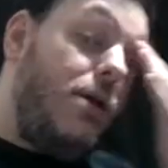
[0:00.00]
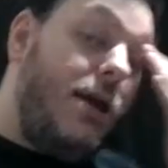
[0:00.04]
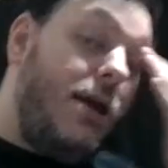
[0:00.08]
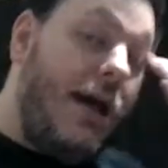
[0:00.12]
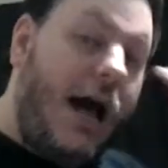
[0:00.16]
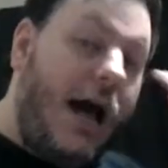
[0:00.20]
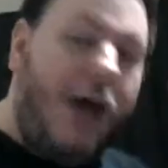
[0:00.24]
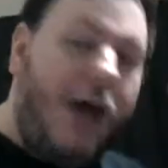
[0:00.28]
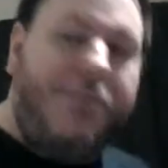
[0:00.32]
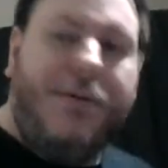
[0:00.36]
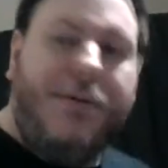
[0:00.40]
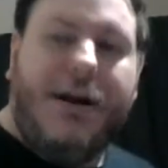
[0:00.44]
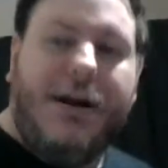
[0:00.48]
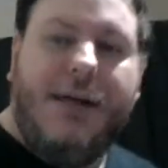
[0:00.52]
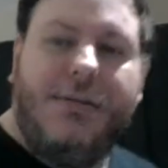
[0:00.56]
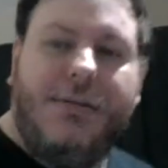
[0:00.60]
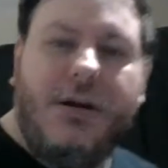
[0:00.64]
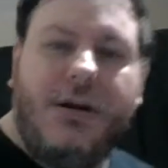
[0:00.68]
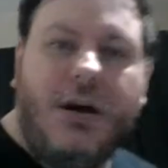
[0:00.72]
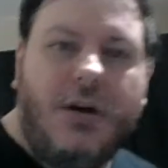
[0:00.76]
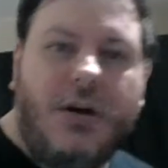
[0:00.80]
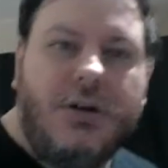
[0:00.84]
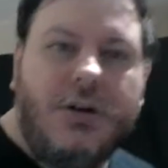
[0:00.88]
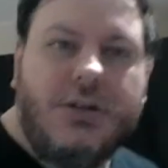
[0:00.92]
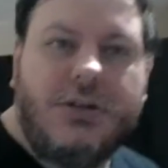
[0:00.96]
I'll probably
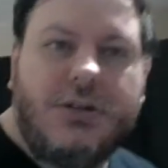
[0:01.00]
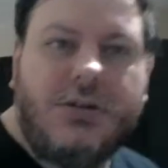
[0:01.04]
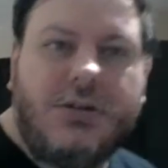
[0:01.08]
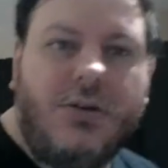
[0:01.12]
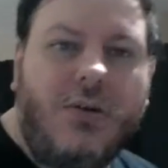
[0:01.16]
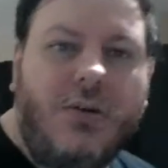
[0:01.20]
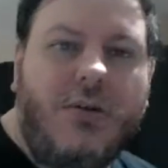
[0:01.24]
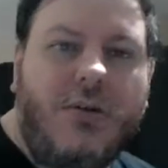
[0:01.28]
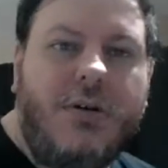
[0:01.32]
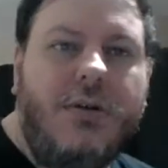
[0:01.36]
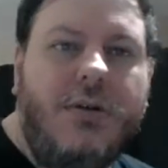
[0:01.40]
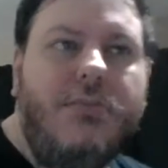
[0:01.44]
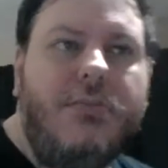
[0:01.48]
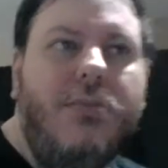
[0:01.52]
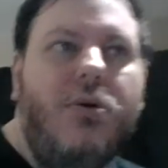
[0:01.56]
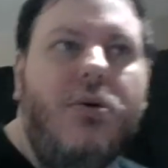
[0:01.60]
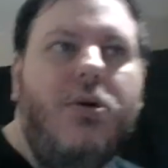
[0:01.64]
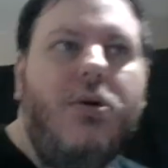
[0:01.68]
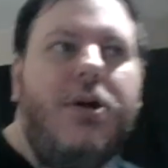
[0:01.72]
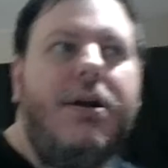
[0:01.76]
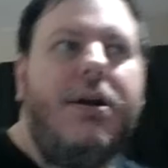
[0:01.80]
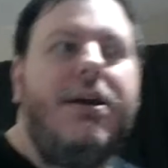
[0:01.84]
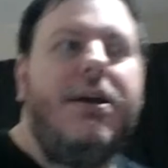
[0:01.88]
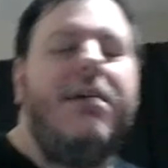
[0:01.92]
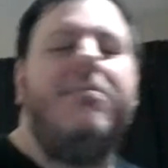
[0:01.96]
go to the store in the
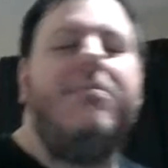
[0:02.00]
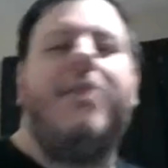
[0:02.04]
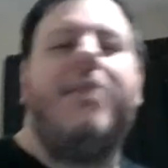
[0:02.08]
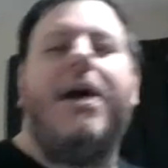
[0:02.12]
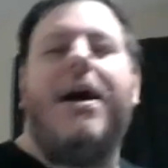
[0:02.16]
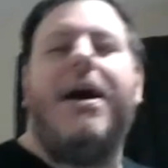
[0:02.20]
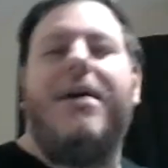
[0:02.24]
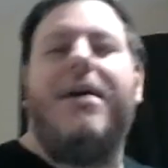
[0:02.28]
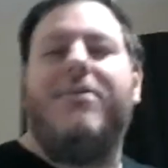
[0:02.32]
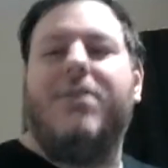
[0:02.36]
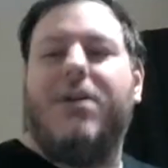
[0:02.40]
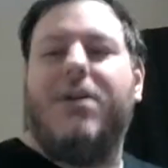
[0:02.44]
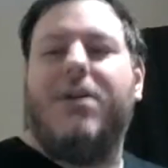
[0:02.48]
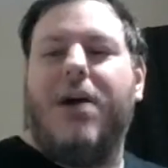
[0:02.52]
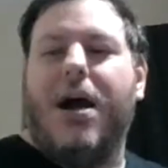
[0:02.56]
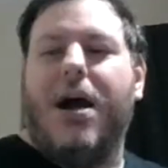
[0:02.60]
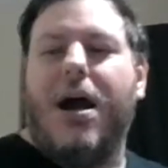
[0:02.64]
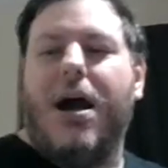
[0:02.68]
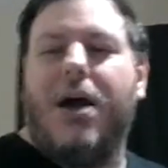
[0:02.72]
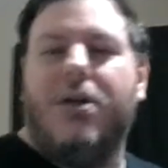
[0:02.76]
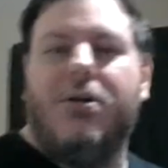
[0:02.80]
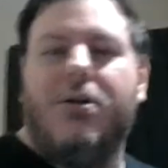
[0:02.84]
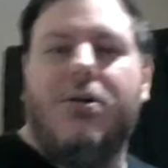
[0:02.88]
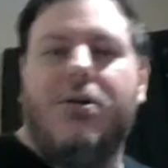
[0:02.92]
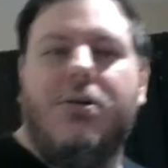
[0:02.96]
morning and get my
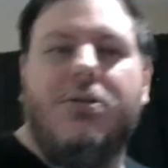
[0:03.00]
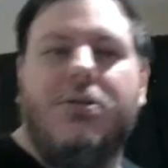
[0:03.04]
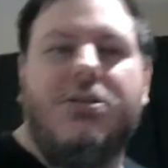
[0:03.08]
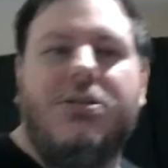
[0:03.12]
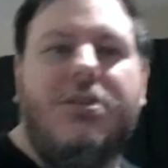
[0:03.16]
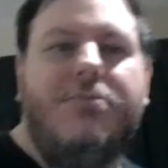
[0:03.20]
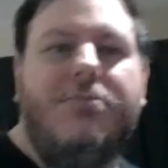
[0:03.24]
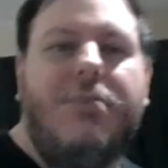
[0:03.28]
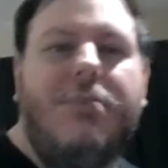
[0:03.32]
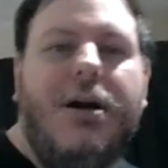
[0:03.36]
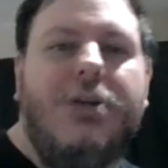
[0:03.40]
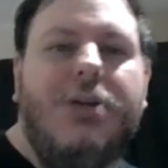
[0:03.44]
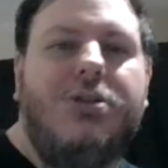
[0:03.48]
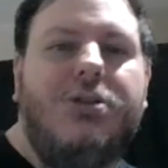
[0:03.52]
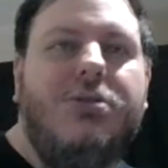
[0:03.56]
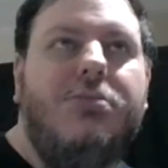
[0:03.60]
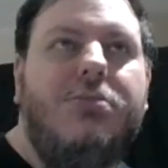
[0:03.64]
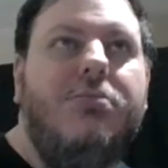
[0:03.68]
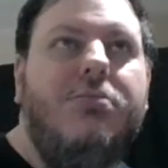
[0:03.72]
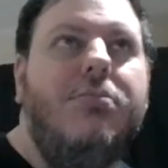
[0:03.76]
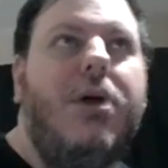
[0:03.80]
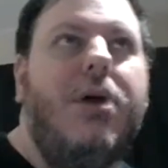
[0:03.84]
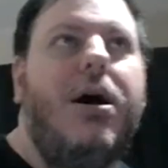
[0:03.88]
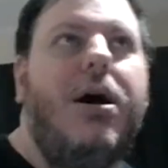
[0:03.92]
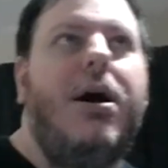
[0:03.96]
avocados and my
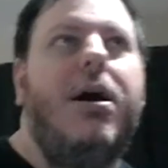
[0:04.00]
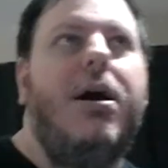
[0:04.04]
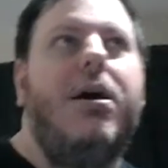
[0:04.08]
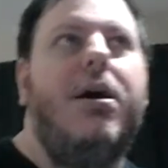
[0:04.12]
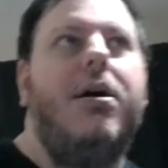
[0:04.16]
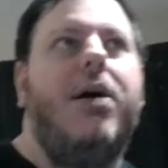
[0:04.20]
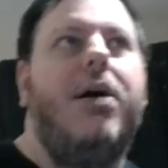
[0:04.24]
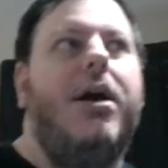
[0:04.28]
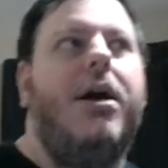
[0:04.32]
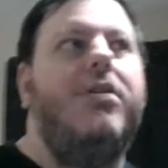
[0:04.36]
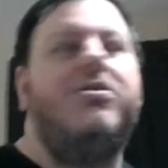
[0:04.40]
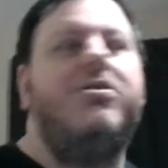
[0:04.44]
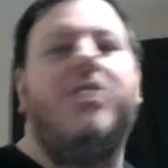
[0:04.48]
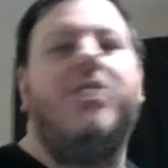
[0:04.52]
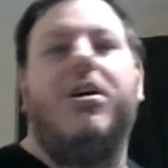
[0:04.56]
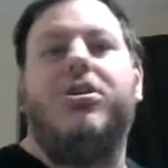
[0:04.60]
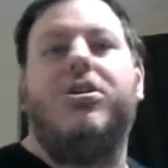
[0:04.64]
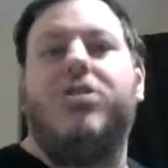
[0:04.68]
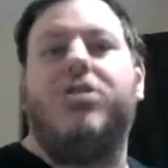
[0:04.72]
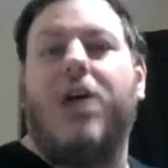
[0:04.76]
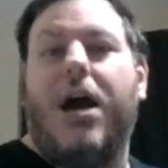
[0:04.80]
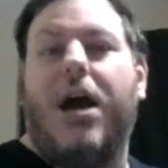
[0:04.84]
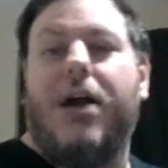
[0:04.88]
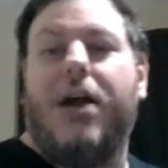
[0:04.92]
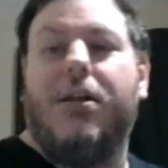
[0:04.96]
I used to get
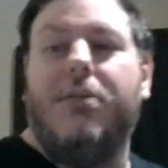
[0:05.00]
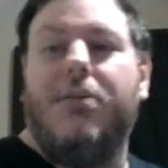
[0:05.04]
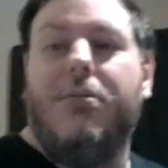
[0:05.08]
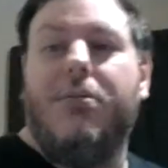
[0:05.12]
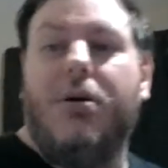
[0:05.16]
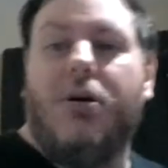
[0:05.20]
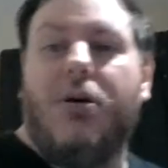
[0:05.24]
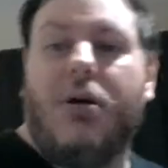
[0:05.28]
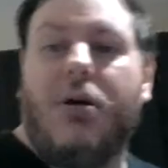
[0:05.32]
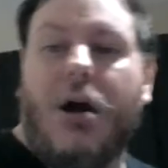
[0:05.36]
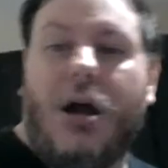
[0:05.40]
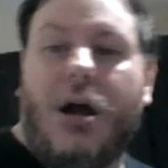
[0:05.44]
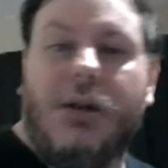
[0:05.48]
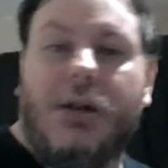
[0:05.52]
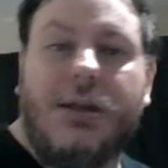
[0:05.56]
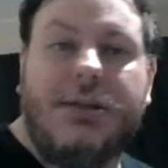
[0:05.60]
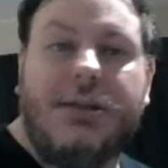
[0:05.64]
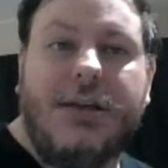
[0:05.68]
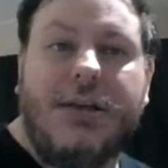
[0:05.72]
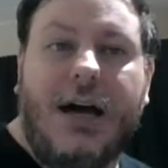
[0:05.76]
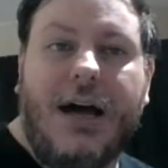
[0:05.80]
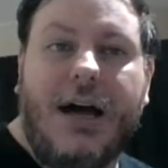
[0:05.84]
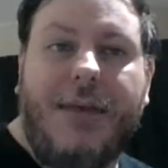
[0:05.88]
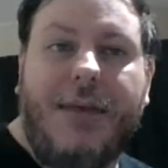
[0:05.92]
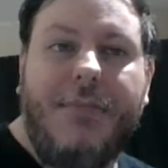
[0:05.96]
chocolate milk all the
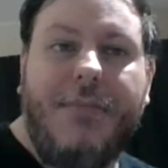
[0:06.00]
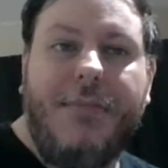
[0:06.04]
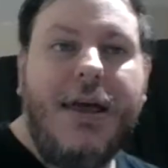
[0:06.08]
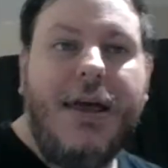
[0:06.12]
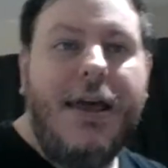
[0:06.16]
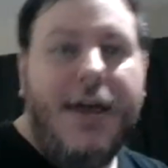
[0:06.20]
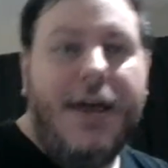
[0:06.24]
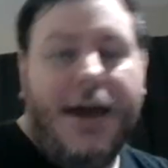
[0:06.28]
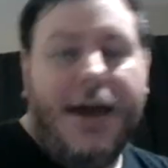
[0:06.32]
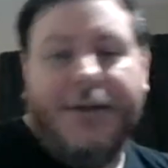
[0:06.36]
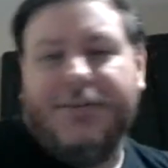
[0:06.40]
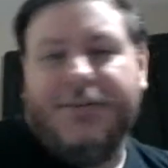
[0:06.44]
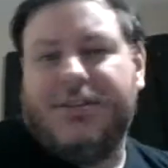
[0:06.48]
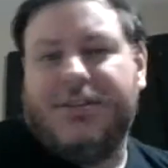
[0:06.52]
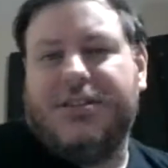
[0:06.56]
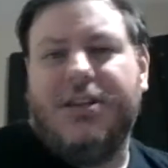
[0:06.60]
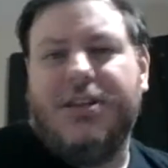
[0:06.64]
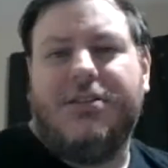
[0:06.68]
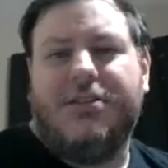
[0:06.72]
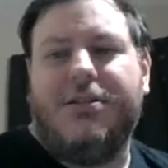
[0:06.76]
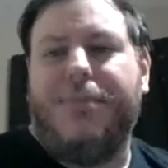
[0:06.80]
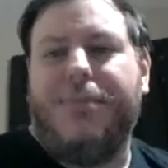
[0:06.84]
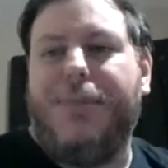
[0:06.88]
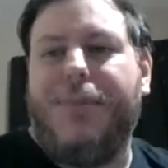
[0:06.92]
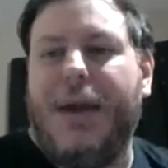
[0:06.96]
time. Ever
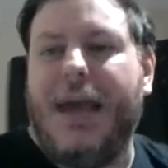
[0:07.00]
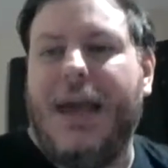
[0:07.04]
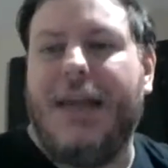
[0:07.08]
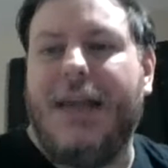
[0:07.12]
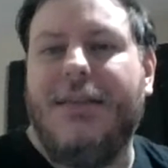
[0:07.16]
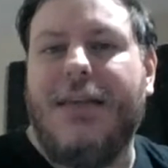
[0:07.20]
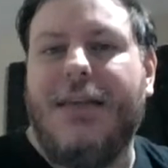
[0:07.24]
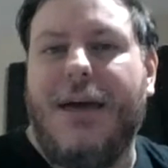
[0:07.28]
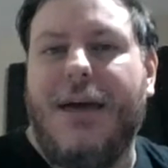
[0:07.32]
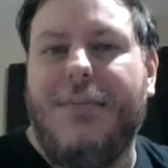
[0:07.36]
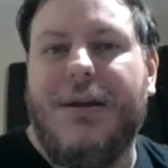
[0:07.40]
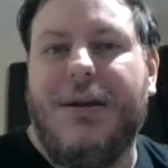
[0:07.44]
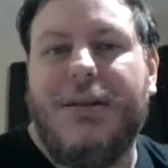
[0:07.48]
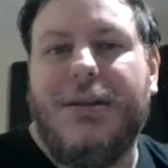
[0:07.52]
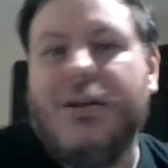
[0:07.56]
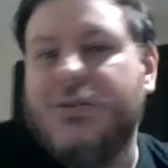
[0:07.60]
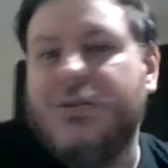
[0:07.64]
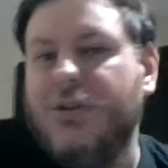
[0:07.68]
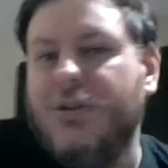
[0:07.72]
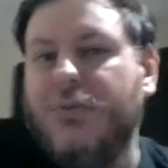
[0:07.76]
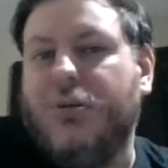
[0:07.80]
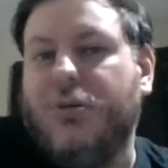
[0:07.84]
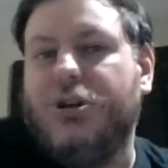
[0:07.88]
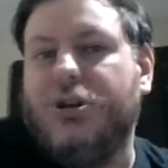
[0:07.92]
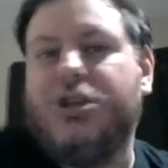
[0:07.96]
since the pandemic, there's
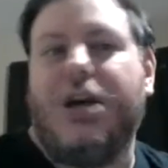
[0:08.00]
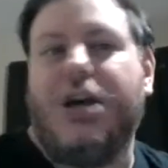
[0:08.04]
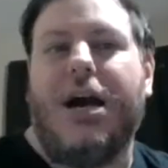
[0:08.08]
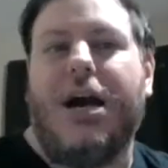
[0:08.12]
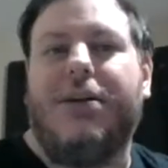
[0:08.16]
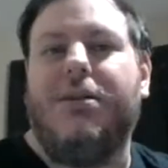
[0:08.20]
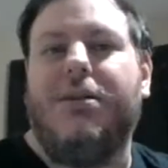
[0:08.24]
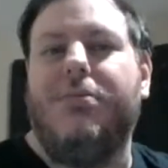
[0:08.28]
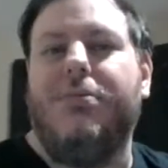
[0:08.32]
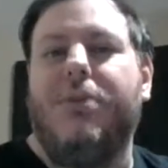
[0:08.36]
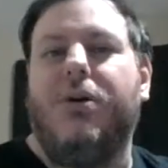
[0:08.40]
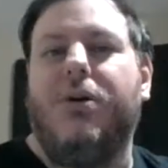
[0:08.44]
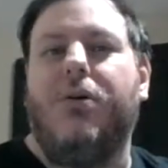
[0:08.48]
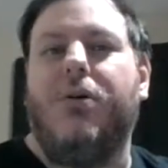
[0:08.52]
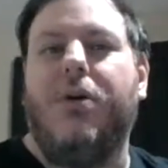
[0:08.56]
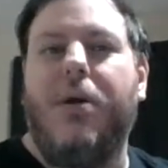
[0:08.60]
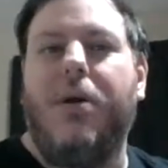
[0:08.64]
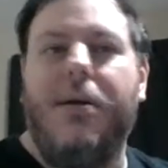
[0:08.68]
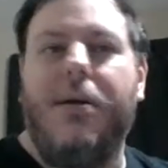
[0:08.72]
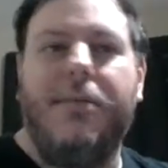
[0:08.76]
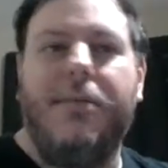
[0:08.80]
no more chocolate milk.